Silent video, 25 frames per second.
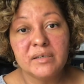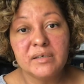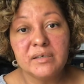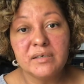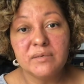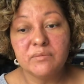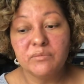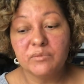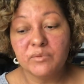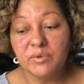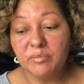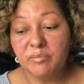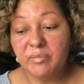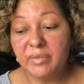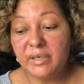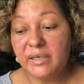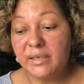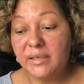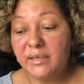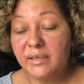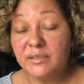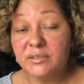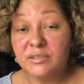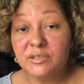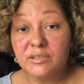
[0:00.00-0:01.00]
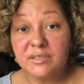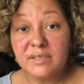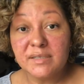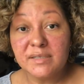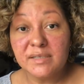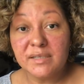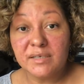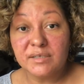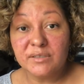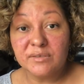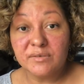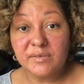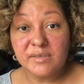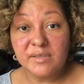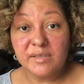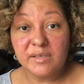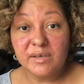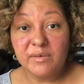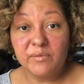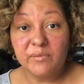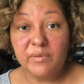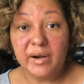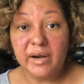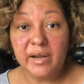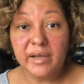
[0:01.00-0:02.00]
it will be interesting to see
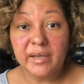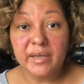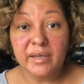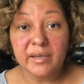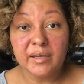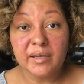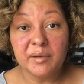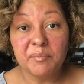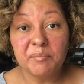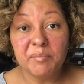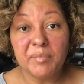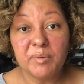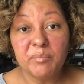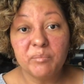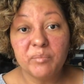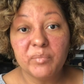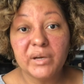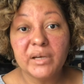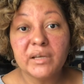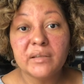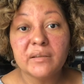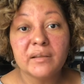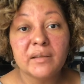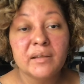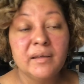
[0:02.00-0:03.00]
what I can come up with.